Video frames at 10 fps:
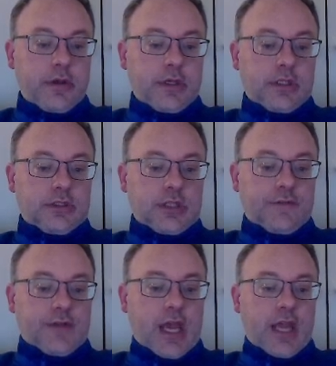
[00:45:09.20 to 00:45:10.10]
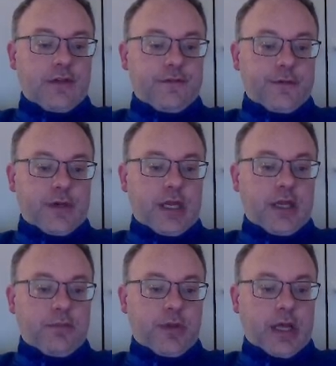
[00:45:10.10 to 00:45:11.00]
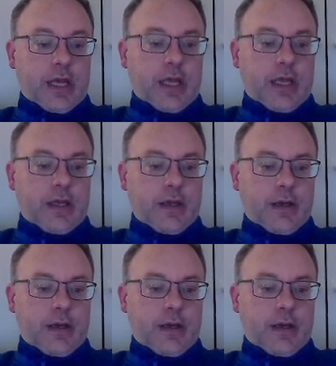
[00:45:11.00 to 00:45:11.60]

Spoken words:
So after h3, he played.